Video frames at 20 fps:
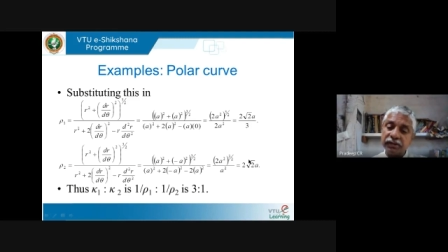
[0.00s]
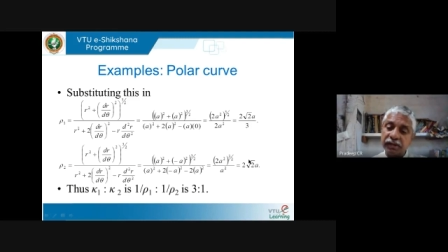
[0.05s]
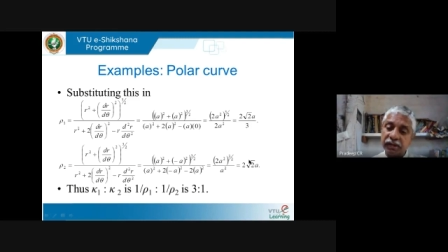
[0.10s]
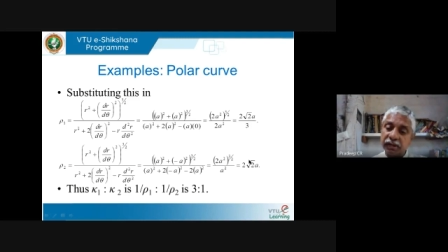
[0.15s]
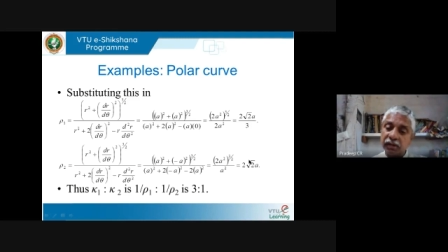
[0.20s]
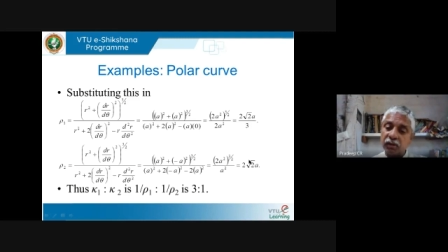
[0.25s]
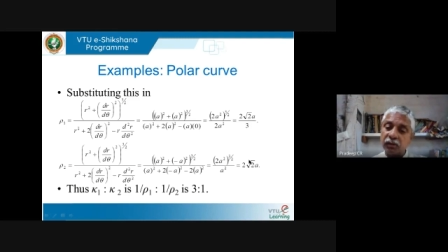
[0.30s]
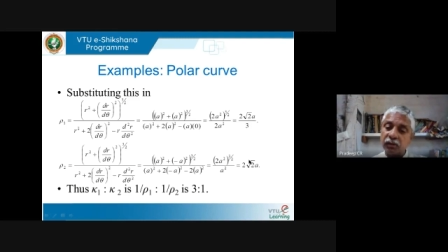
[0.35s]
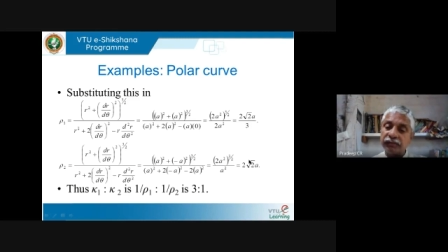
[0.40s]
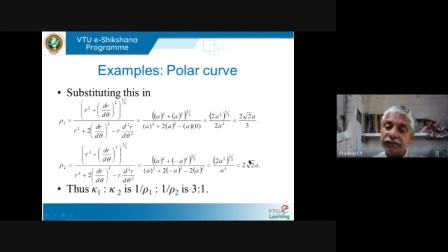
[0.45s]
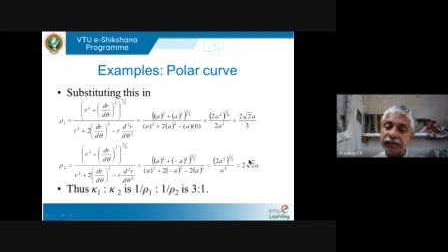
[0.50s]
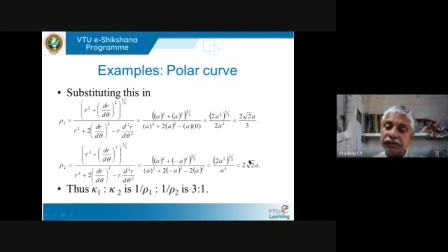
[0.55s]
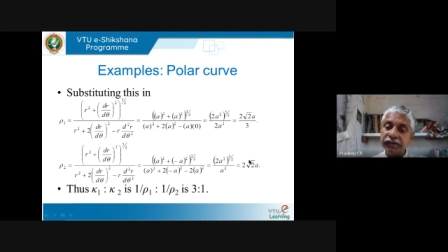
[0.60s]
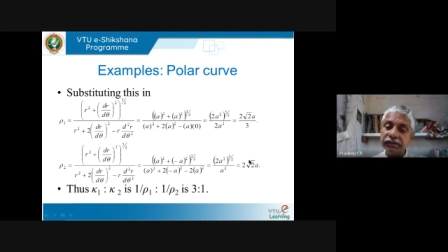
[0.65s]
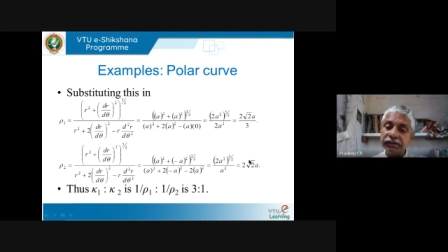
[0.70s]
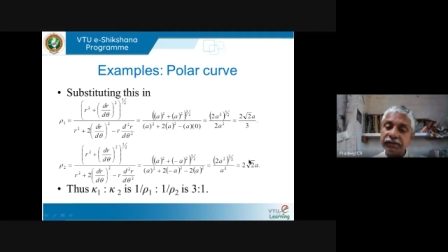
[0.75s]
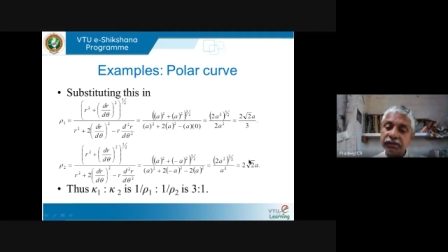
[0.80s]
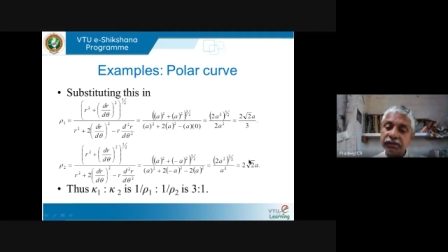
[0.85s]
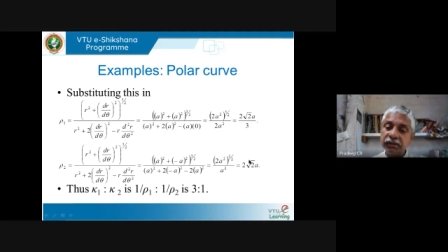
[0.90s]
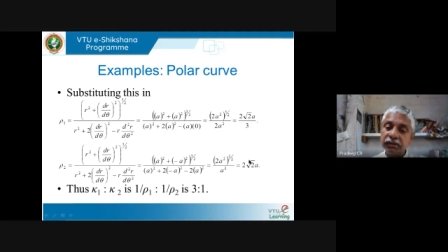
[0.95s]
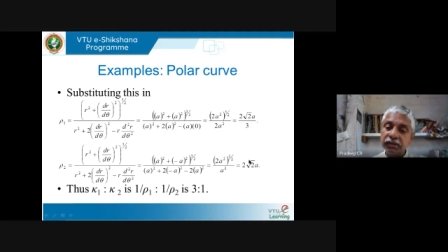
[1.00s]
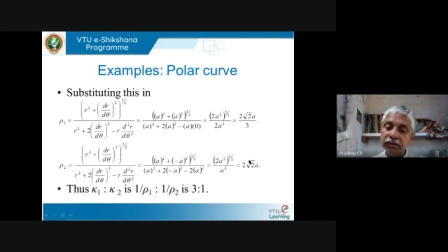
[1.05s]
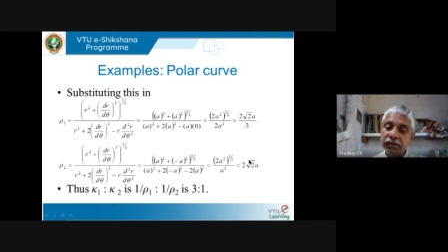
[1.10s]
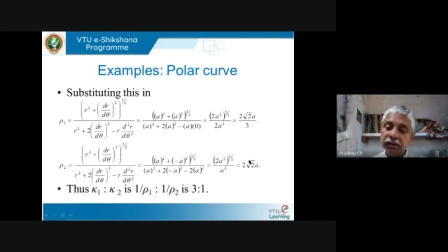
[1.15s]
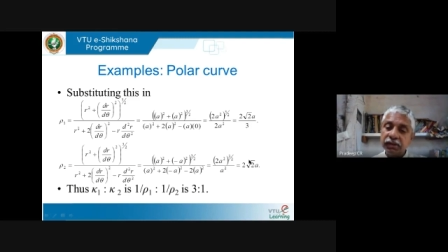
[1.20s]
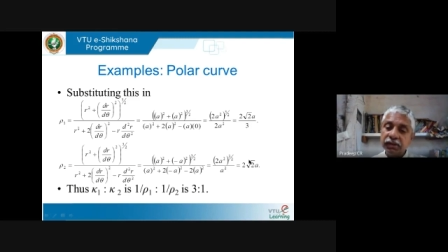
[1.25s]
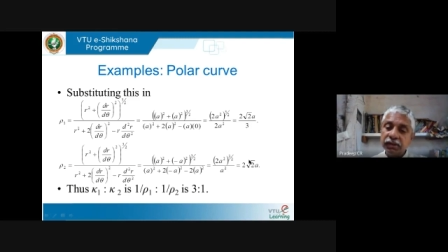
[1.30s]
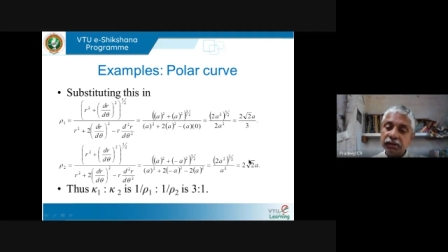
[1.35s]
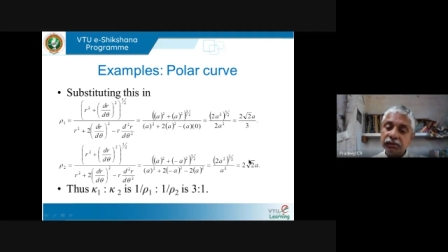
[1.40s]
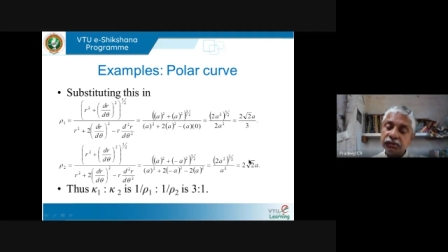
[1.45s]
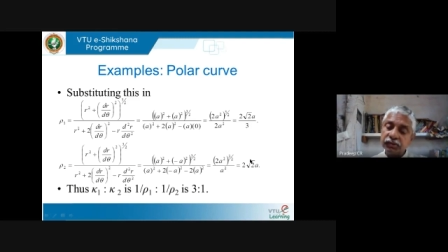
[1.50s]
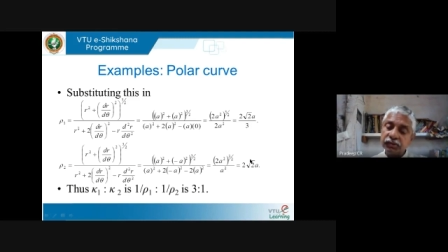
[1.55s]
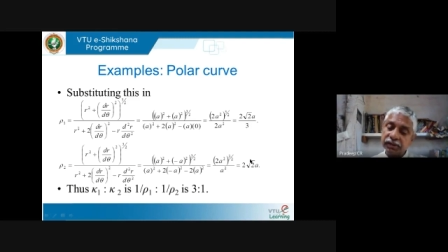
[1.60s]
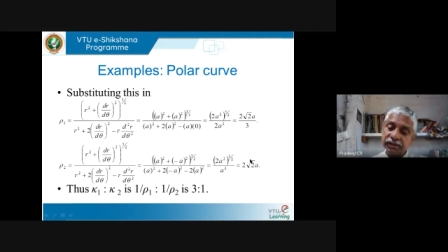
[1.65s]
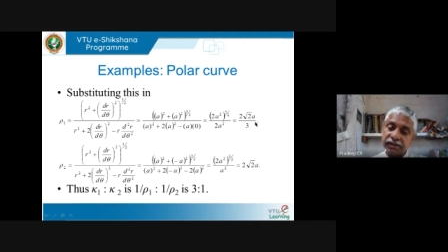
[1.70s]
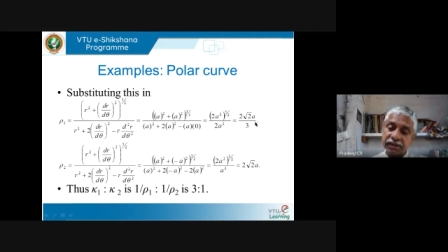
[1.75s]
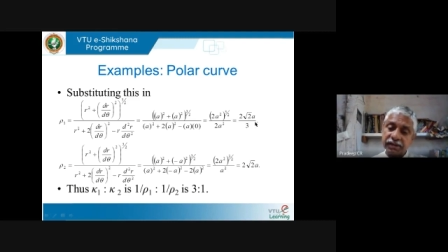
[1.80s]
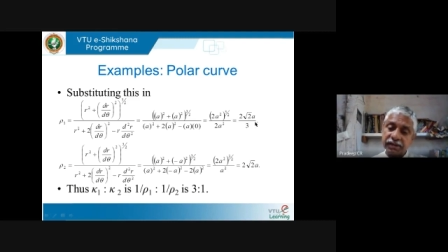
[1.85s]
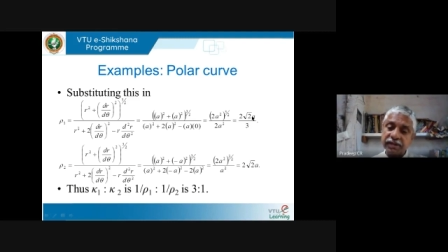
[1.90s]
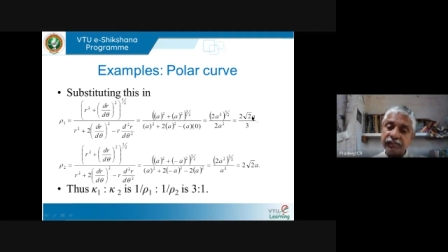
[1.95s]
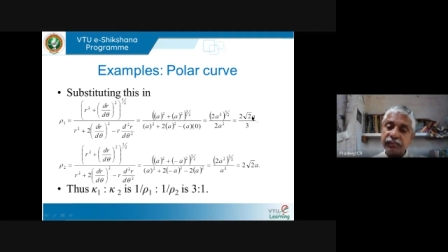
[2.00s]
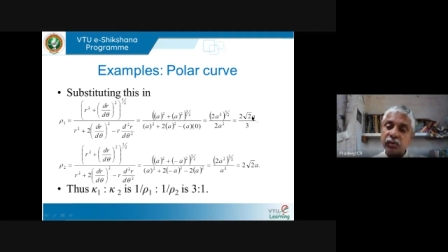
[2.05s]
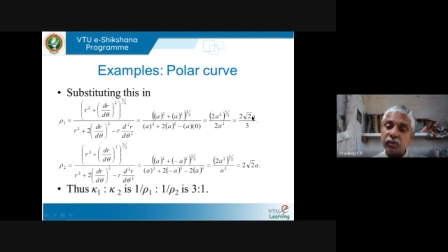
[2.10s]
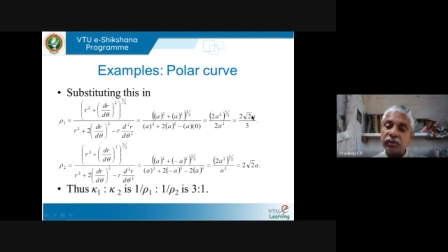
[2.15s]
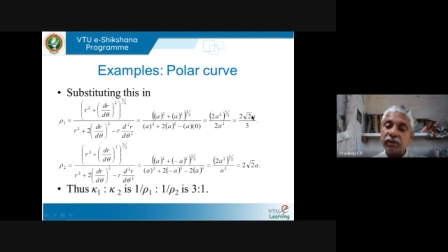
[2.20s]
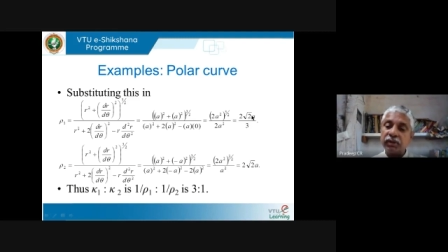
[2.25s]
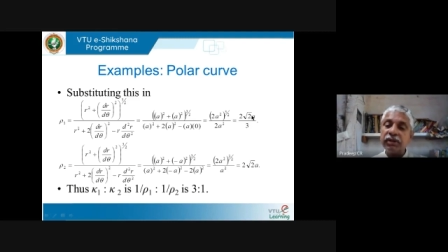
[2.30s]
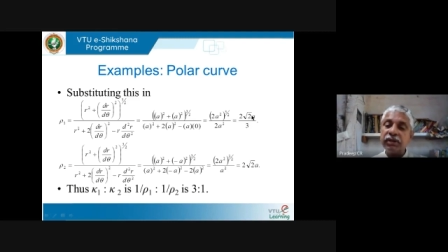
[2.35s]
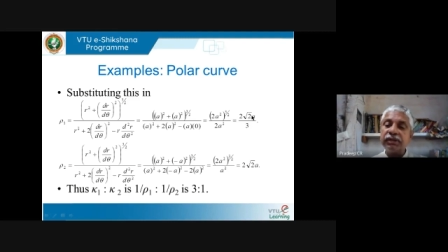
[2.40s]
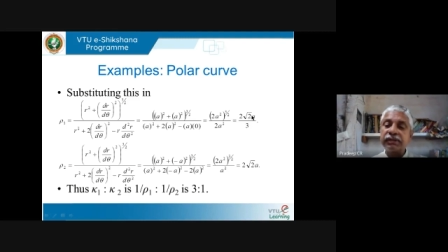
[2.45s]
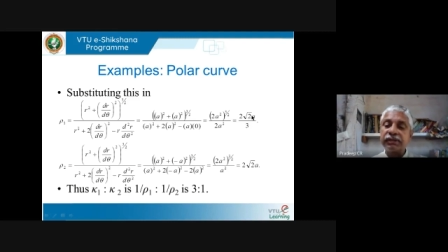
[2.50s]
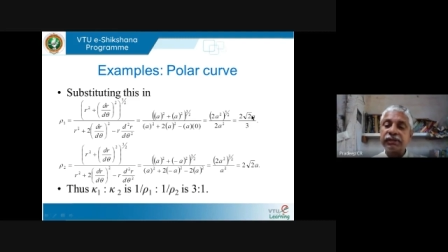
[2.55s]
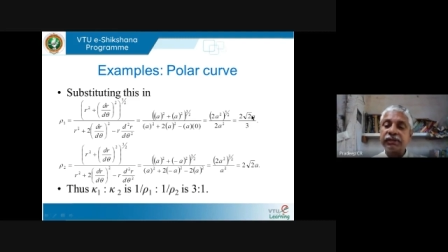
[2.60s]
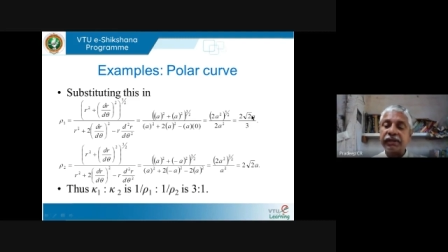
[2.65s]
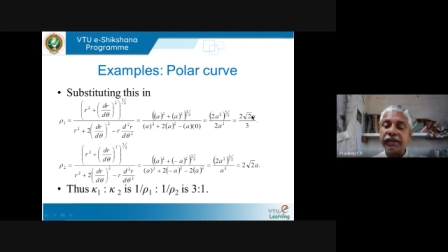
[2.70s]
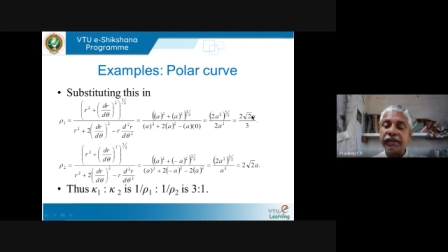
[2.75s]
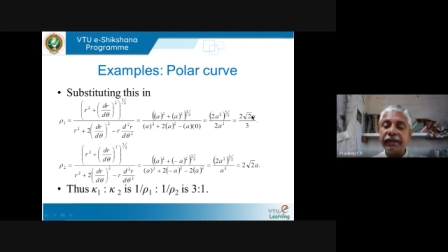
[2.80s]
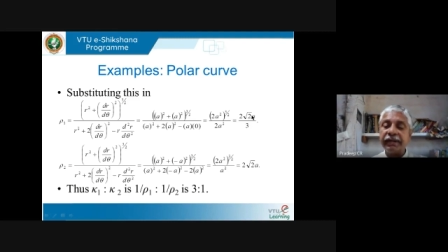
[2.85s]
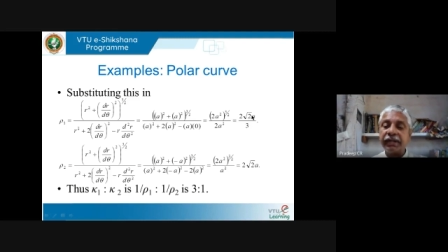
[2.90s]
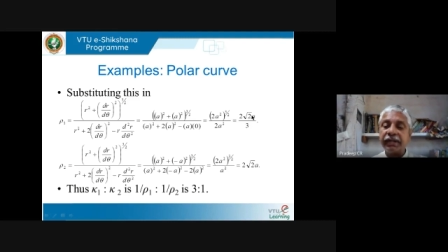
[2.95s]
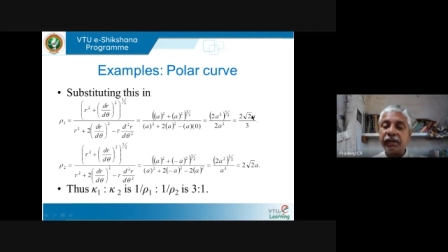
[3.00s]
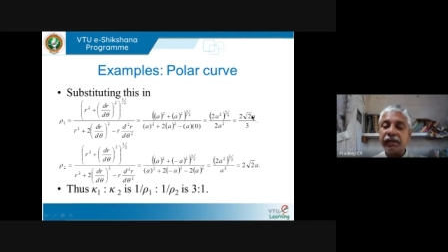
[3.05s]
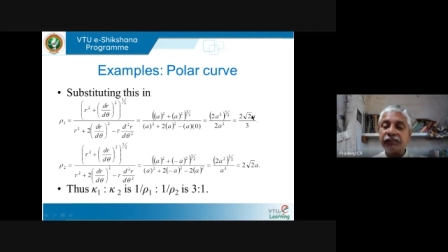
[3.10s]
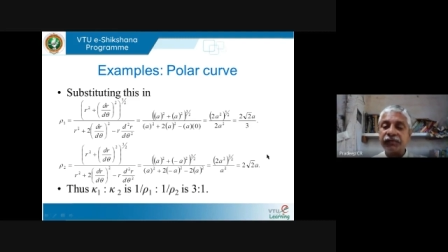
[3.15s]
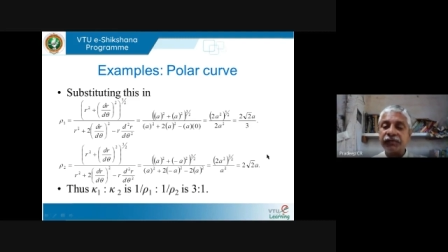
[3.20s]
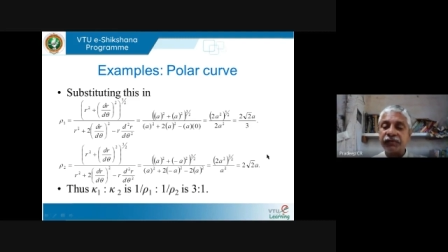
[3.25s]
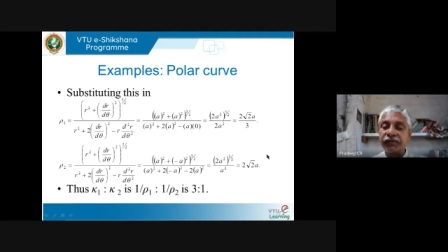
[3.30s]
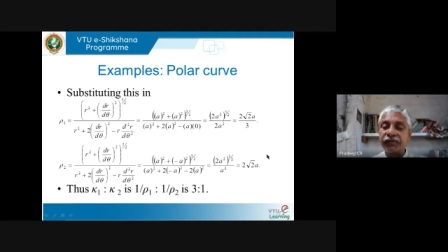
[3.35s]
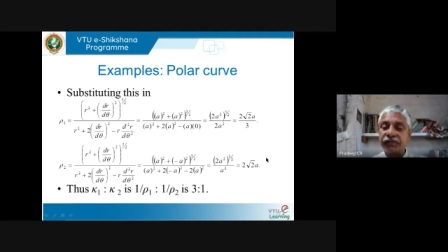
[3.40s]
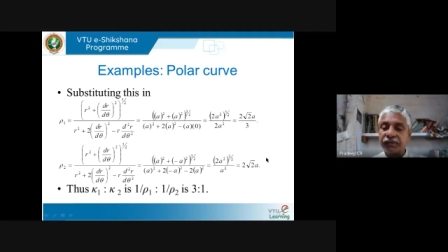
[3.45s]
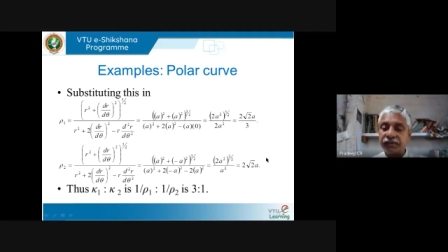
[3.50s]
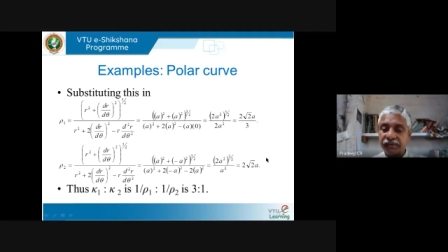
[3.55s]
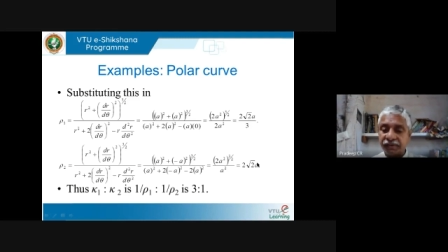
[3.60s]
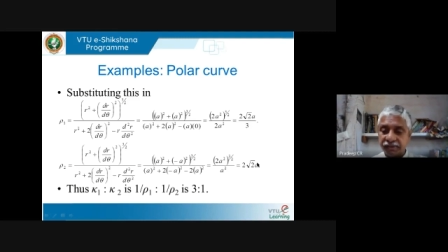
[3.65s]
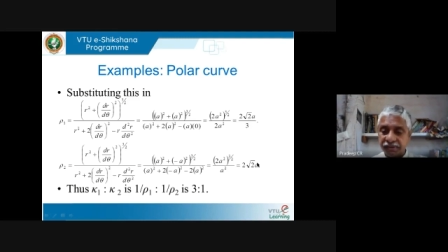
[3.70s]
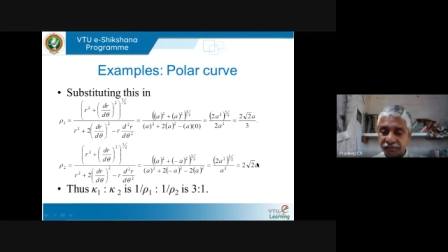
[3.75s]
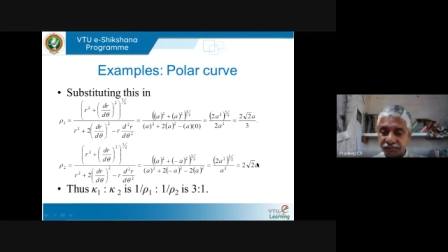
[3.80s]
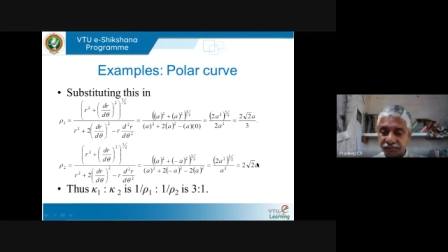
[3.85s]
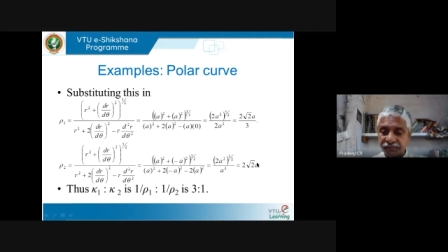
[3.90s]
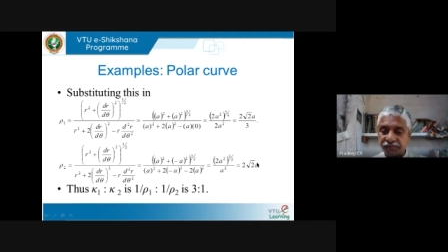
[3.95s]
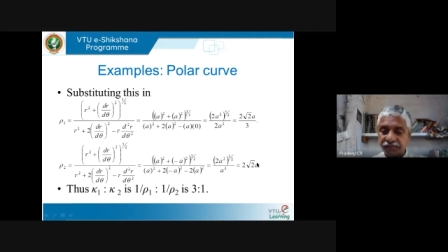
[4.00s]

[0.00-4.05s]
third of this. So its reciprocal is 3 times this.